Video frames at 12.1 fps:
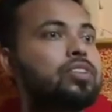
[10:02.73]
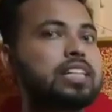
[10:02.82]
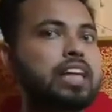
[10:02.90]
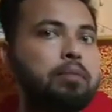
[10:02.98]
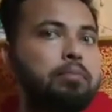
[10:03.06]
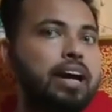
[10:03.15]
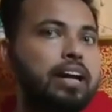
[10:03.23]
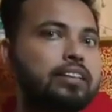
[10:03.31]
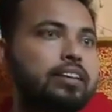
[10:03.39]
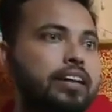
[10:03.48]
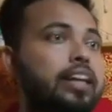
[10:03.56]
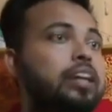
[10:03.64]
which can be
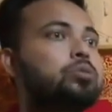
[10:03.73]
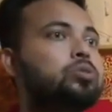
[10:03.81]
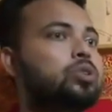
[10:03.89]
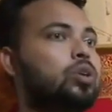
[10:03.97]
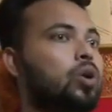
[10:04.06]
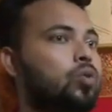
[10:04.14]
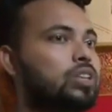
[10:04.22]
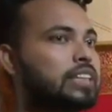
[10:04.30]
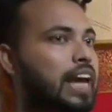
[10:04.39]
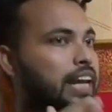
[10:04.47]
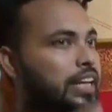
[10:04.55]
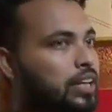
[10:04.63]
another reused. which
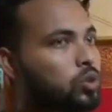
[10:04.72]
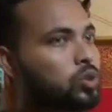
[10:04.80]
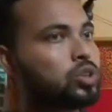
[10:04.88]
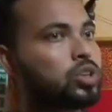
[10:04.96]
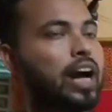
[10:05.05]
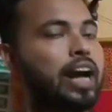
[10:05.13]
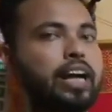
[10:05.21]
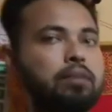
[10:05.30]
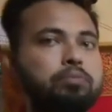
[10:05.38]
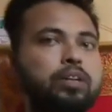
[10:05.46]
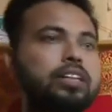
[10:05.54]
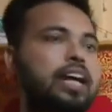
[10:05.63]
can be used, and
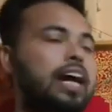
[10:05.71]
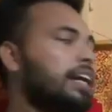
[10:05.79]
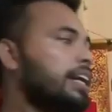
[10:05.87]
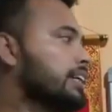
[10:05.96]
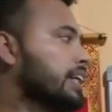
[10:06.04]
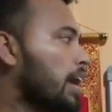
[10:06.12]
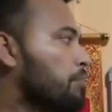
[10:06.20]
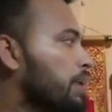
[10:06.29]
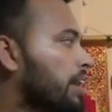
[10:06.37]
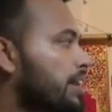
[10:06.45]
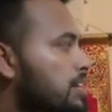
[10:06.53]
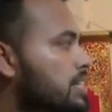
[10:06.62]
after that it can
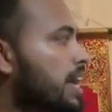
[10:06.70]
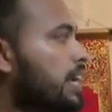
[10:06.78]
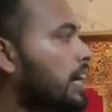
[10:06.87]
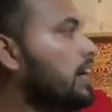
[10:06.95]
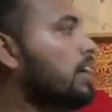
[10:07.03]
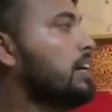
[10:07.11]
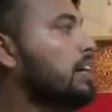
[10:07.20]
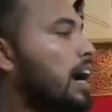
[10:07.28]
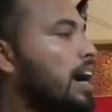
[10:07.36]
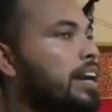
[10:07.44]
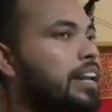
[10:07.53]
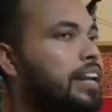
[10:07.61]
be recycled
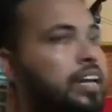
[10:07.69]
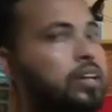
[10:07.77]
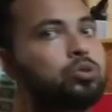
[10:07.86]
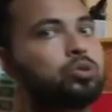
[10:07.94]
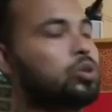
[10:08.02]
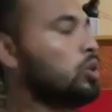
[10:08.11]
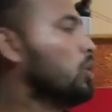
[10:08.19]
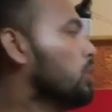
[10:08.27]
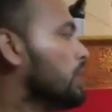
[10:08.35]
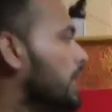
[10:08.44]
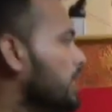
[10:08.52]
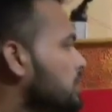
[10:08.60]
and reused.
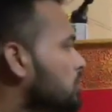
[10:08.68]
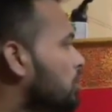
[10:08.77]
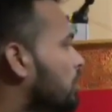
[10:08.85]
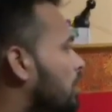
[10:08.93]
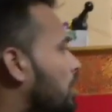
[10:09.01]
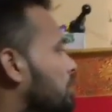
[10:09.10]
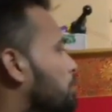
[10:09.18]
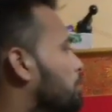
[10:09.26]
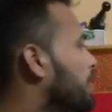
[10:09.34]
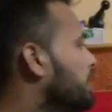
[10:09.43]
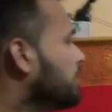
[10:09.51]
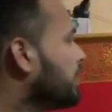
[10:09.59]
That is the
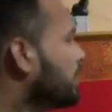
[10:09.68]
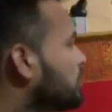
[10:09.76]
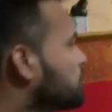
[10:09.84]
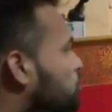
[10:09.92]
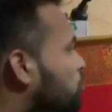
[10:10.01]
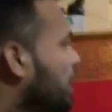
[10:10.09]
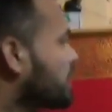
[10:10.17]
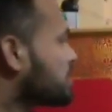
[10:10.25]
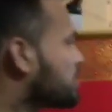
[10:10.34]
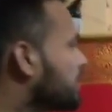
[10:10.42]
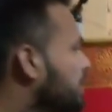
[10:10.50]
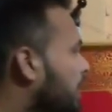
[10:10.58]
main thing is known as
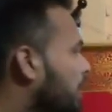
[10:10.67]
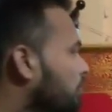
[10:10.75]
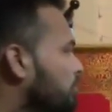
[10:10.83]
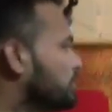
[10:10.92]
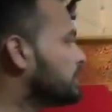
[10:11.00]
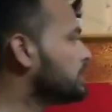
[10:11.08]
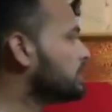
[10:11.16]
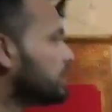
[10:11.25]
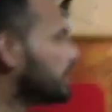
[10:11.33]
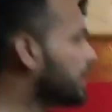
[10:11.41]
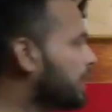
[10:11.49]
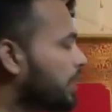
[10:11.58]
3R, which is
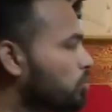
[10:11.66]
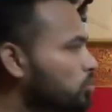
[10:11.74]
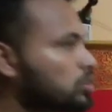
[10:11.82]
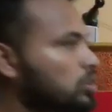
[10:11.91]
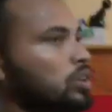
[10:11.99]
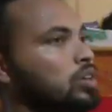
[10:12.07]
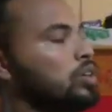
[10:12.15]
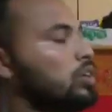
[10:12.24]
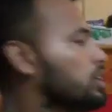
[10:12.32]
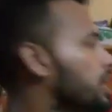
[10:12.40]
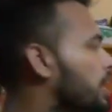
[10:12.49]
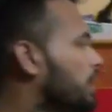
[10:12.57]
reduce,
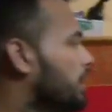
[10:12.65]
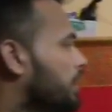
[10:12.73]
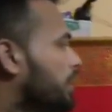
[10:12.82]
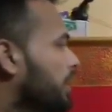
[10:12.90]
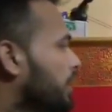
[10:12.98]
then